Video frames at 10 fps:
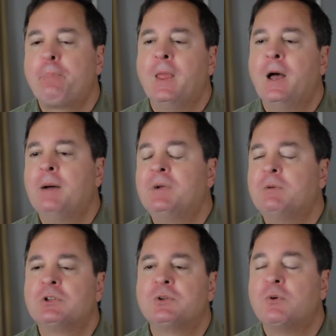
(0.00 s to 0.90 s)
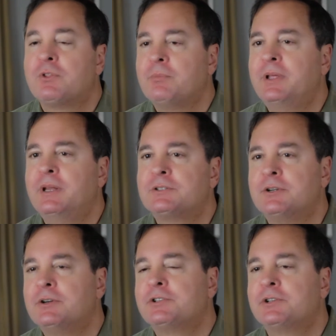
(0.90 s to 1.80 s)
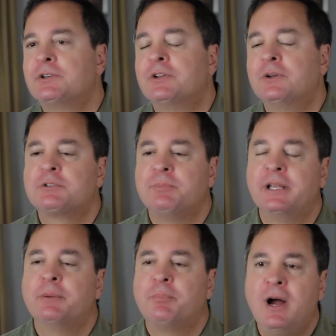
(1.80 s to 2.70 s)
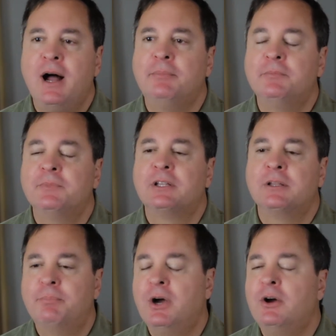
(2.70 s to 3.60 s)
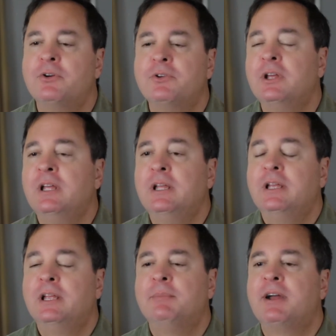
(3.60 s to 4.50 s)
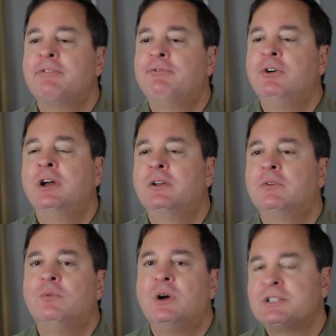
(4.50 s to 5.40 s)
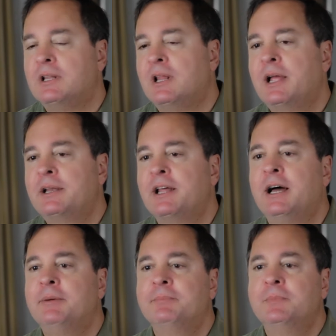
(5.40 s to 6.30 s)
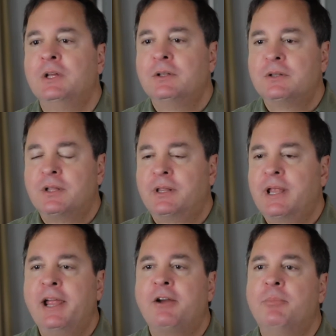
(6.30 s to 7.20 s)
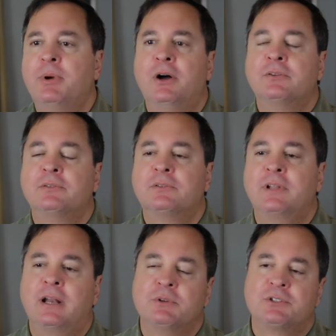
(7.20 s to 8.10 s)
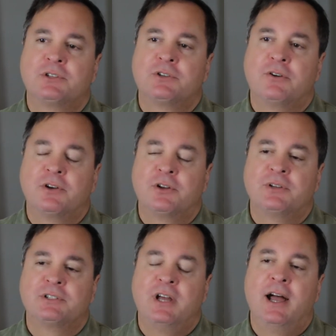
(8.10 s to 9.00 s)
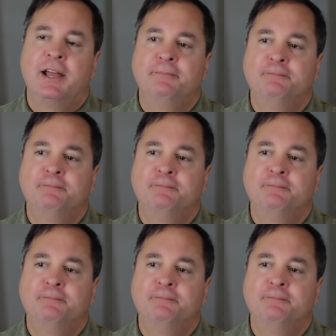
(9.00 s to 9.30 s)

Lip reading: I went to an orthopedic surgeon who explained the problem, that the bone in my foot wasn't lined up to the ankle bone, that it was turned to a side.